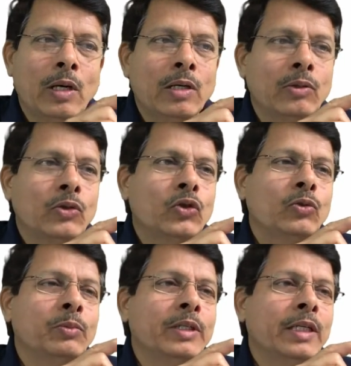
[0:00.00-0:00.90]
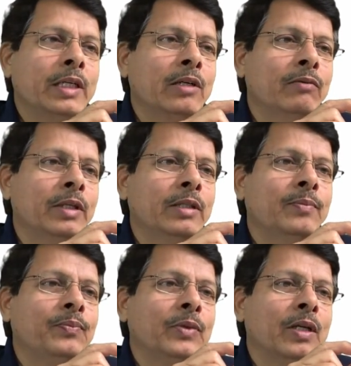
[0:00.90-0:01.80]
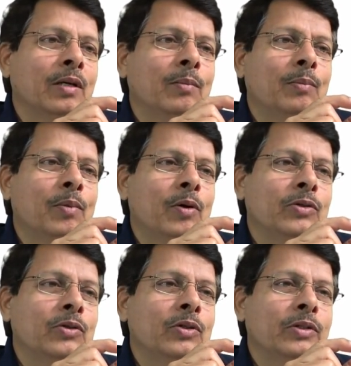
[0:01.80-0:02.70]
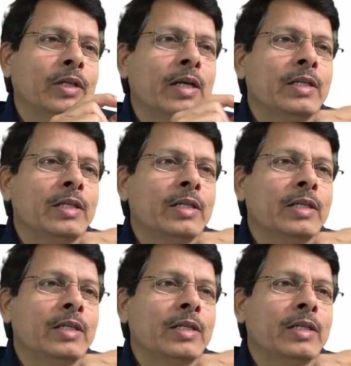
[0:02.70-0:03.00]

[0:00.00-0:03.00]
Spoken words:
R2 should be taken with positive sign.